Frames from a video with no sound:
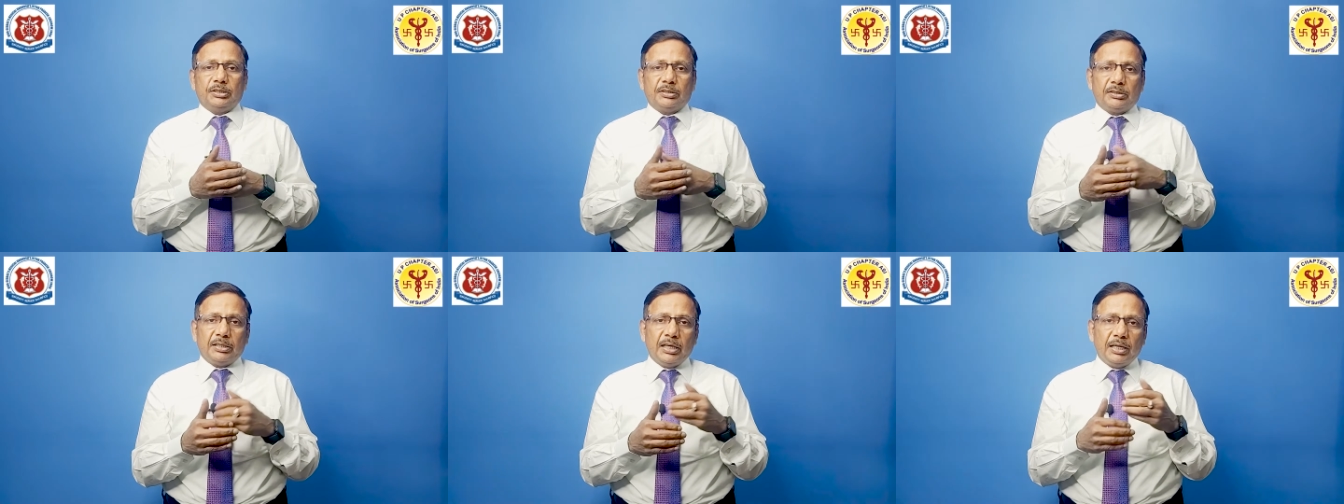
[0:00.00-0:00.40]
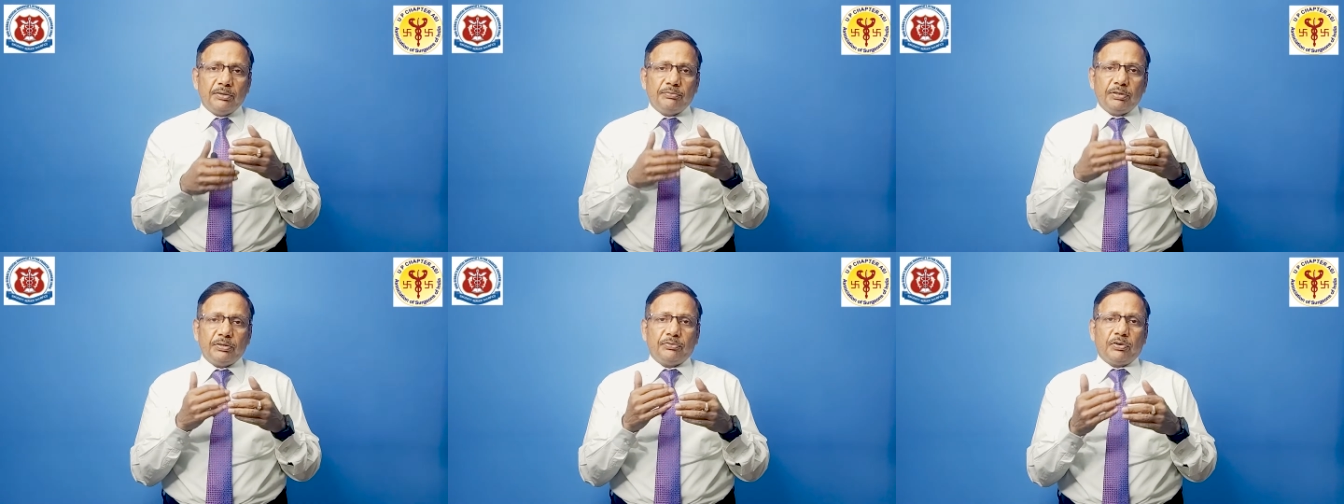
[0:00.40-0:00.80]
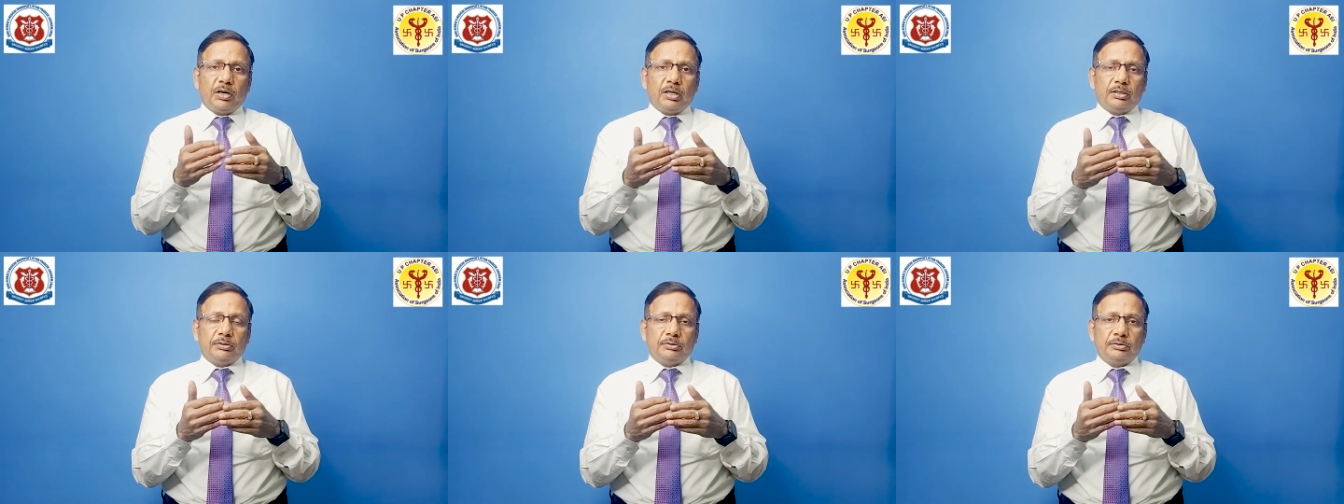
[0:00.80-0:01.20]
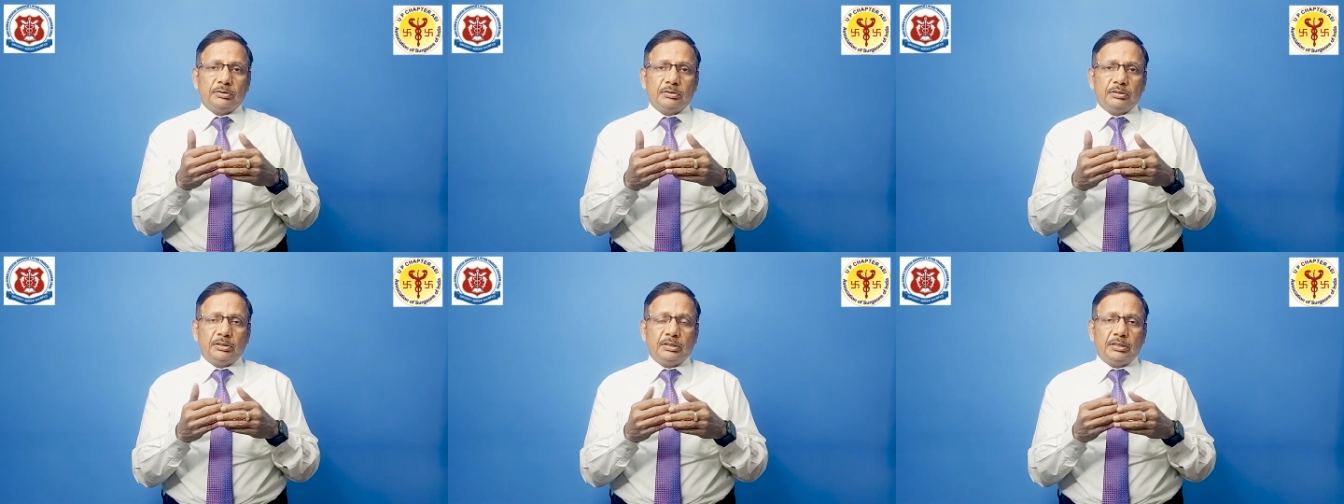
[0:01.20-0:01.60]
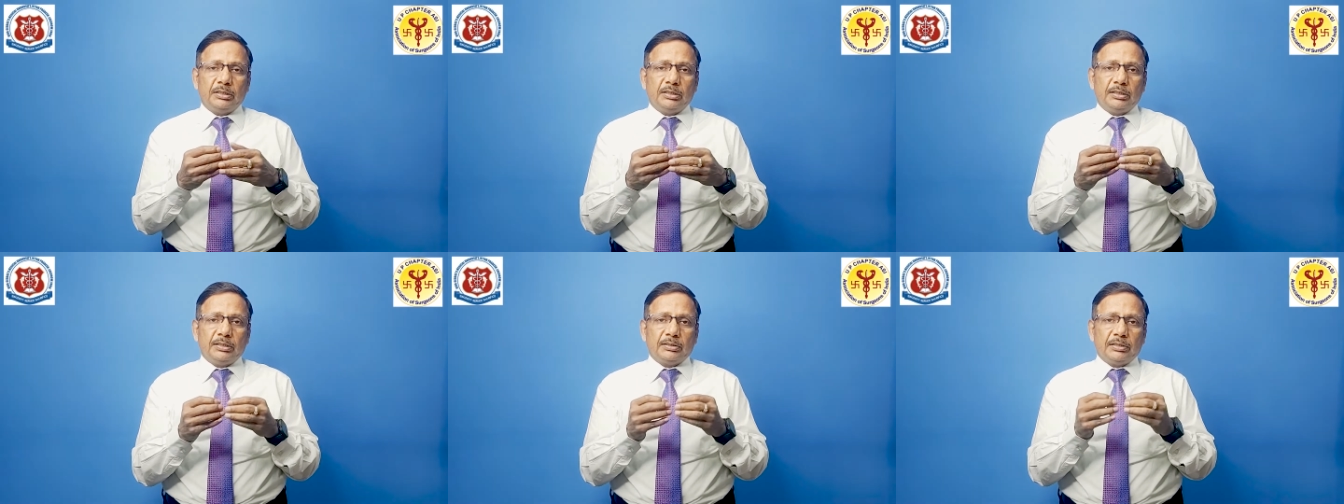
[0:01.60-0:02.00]
then we found
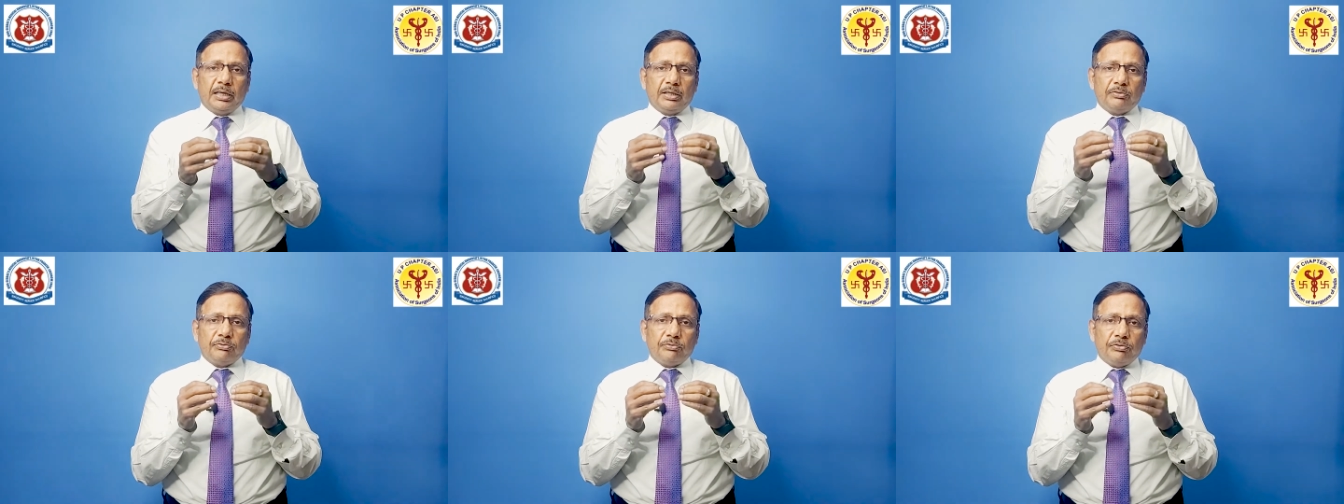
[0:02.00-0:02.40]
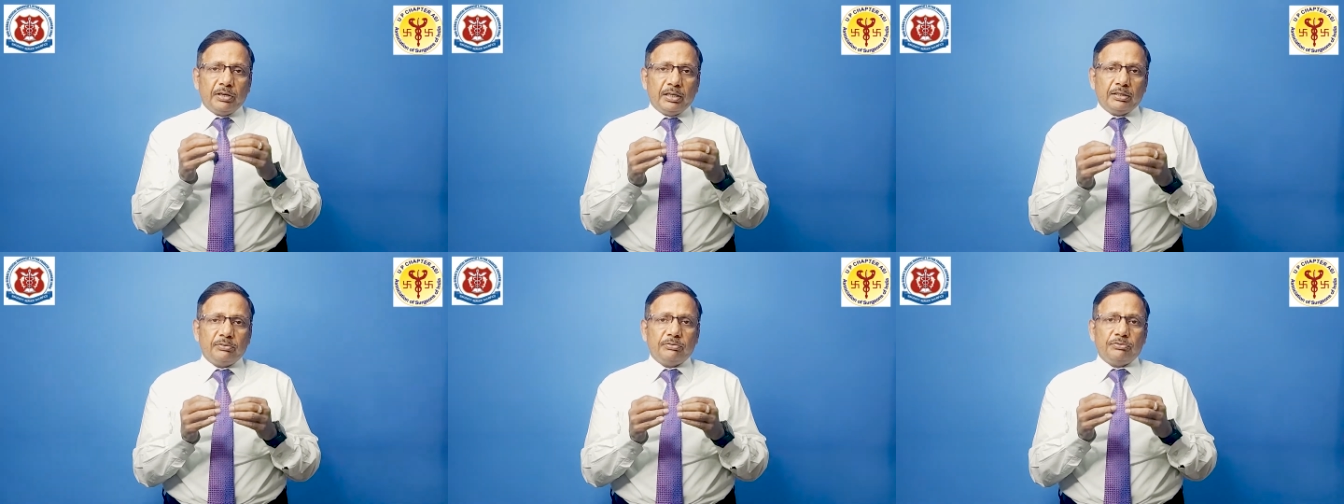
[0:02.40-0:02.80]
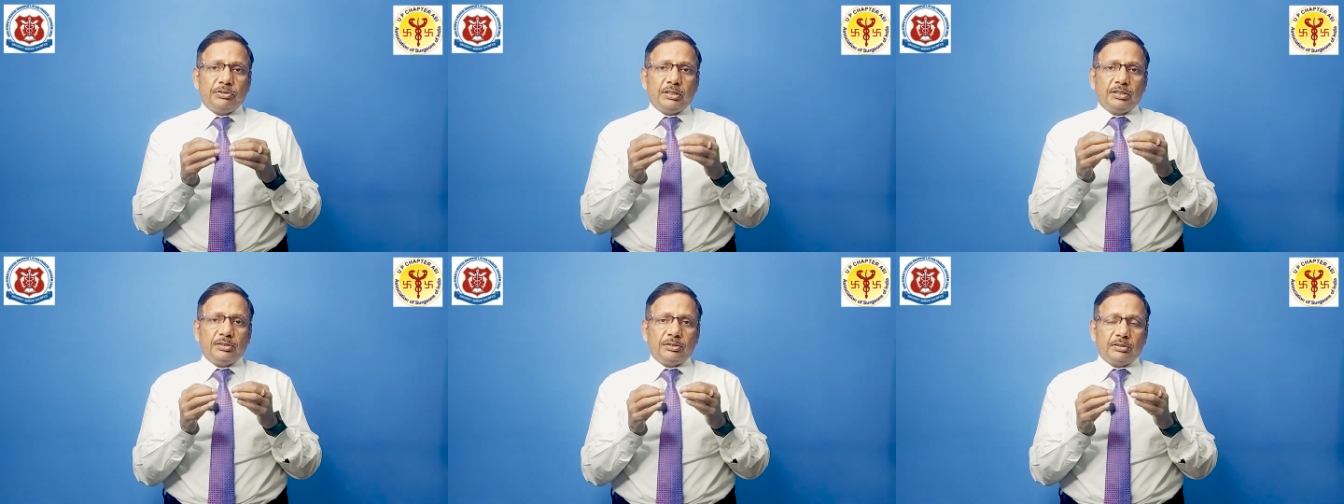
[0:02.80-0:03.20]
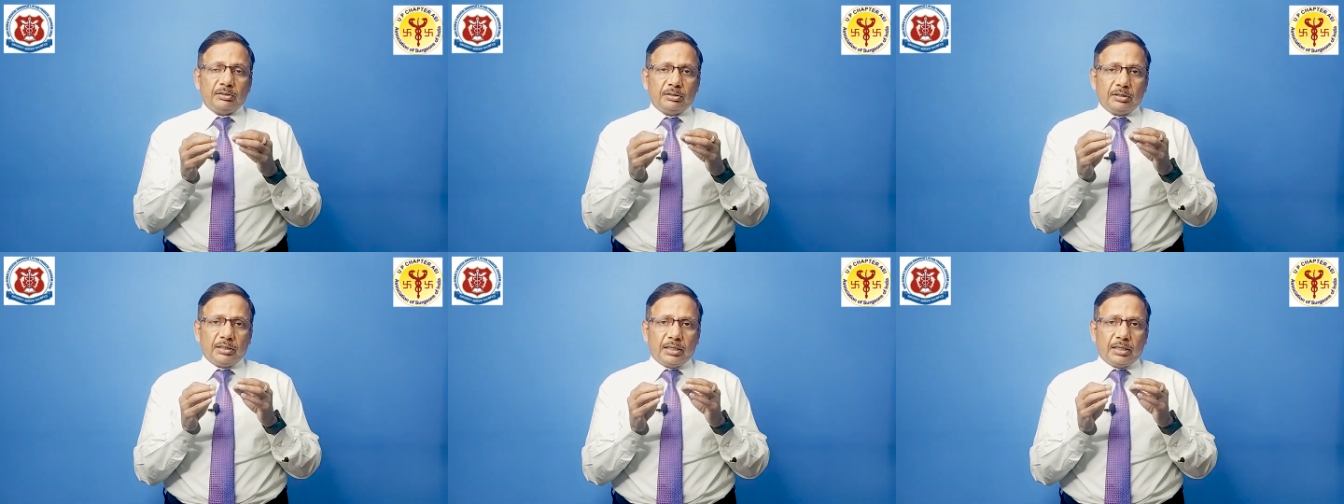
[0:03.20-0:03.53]
that when we